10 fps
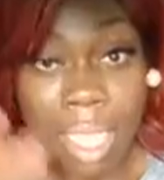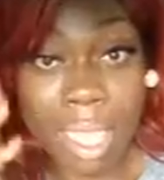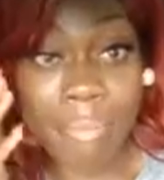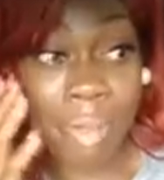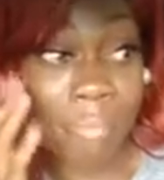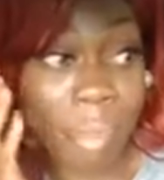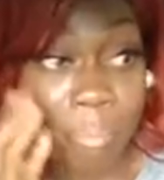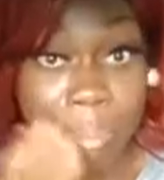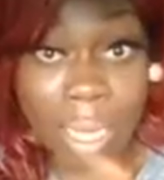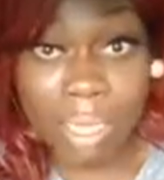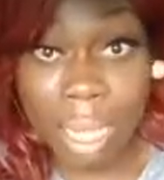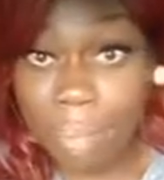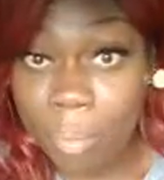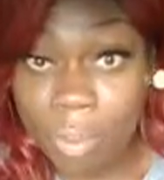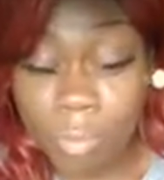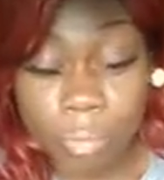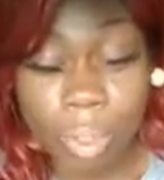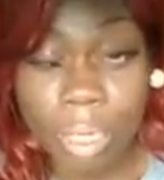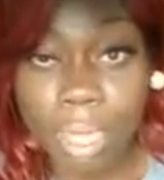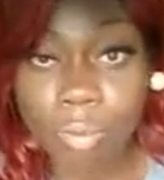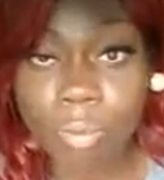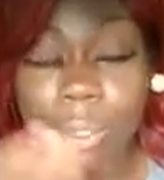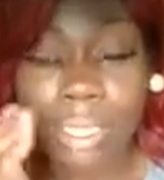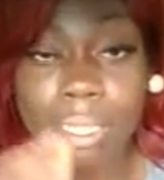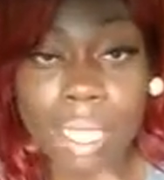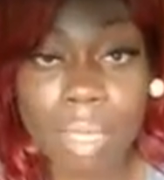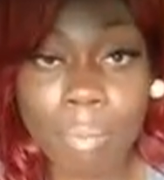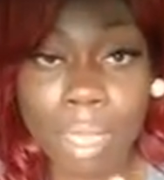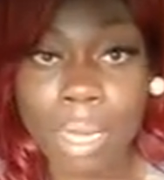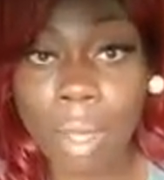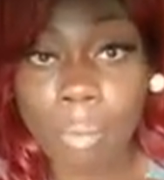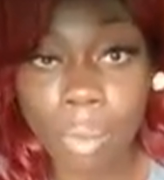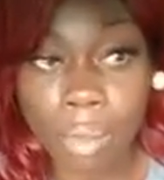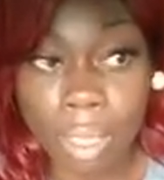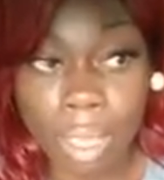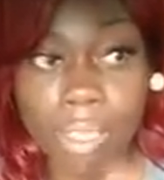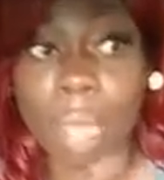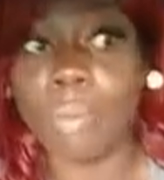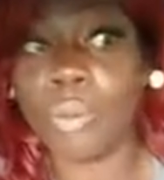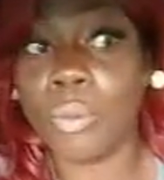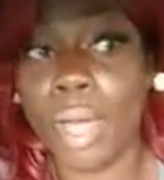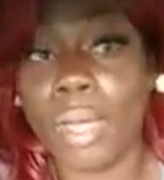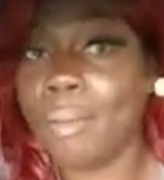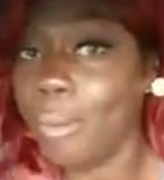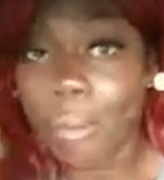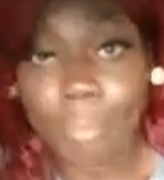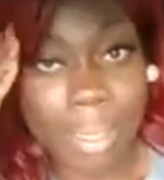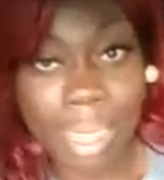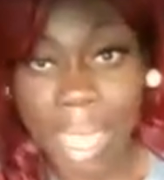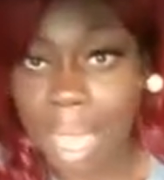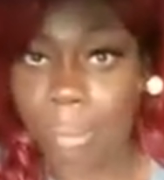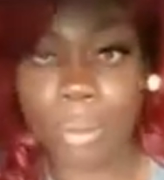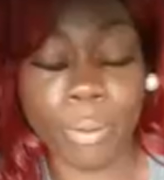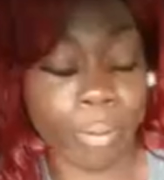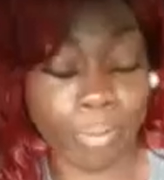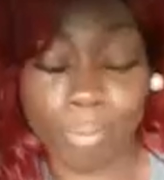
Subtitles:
Even if it might not be true or not true, it scared me, and I don't want to go to hell. So I'm gonna do right. That's how I work.